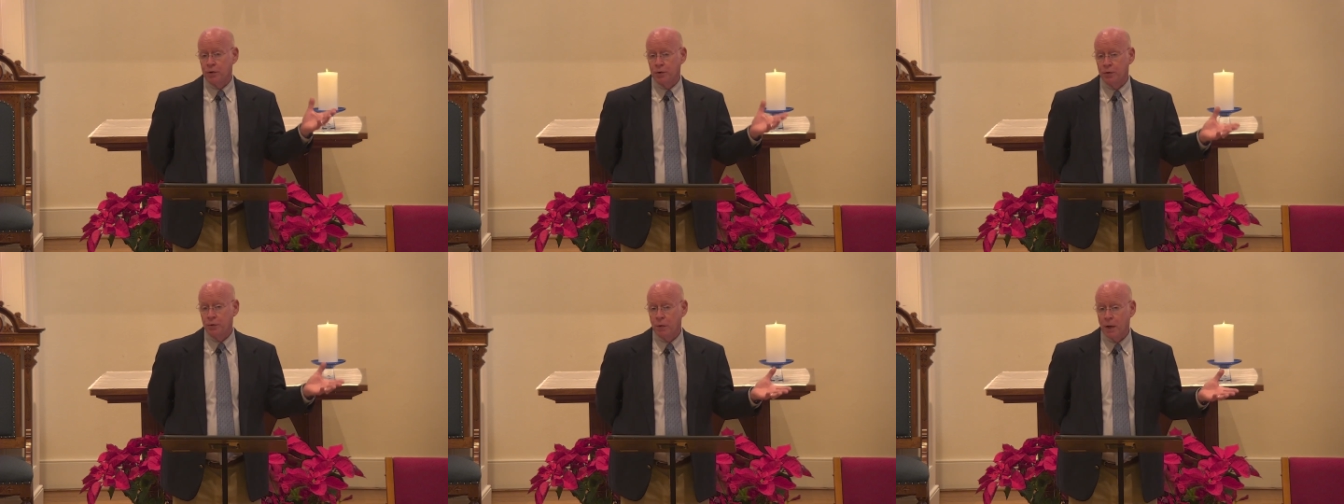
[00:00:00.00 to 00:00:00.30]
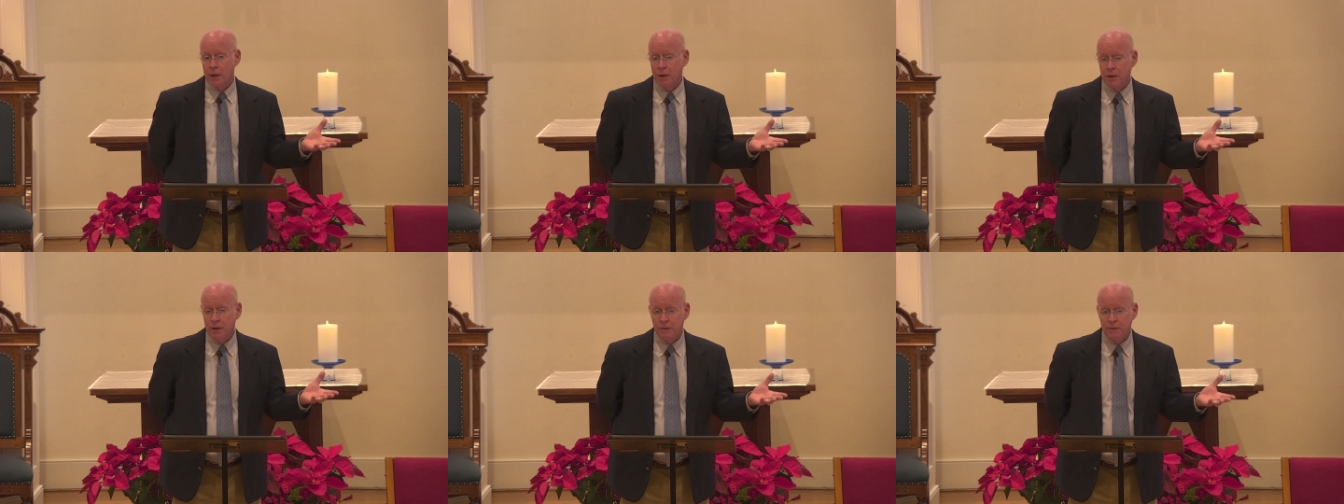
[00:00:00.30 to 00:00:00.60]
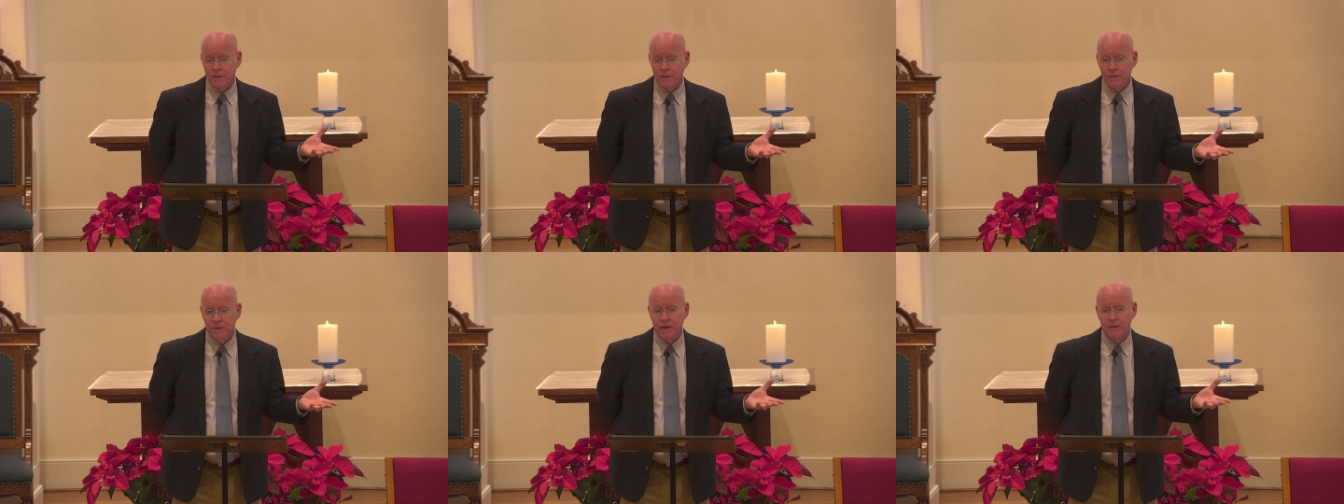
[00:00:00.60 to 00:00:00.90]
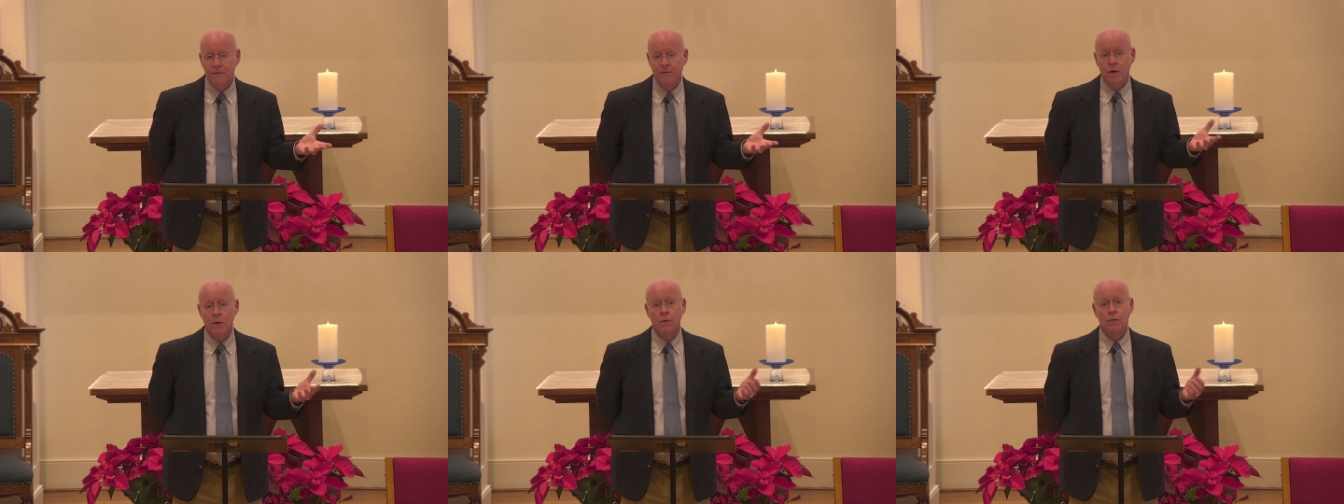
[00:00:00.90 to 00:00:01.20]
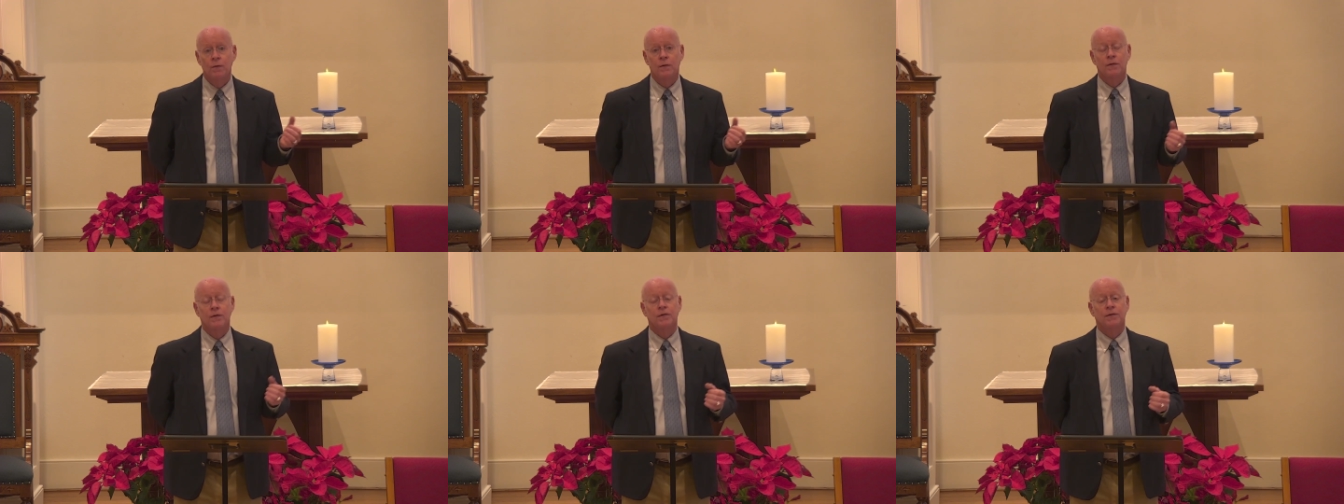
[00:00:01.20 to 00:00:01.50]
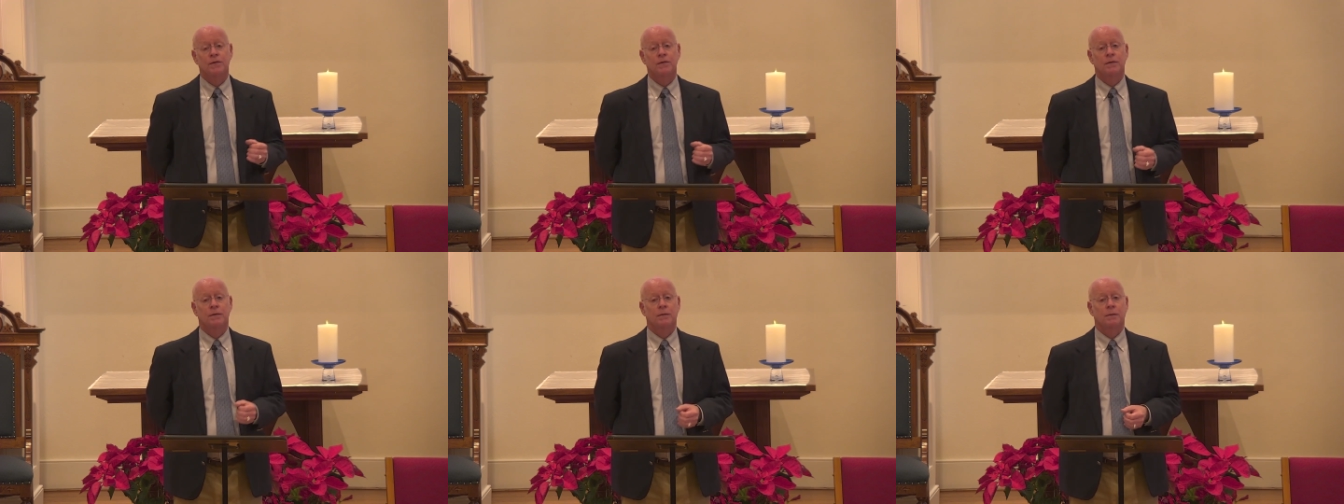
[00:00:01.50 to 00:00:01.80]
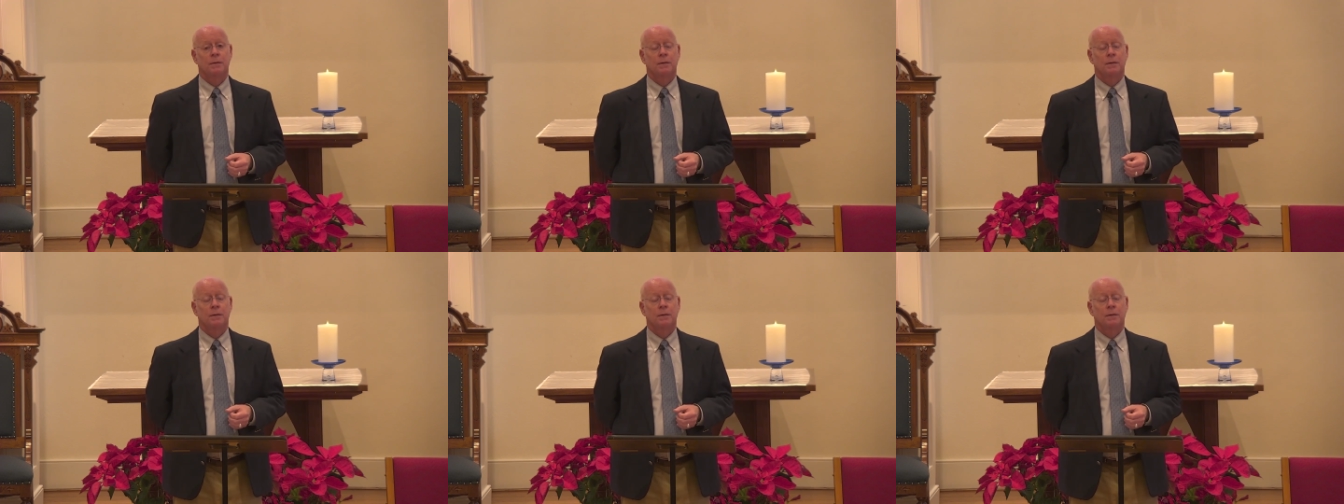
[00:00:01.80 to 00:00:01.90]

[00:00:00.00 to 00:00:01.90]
250 folks.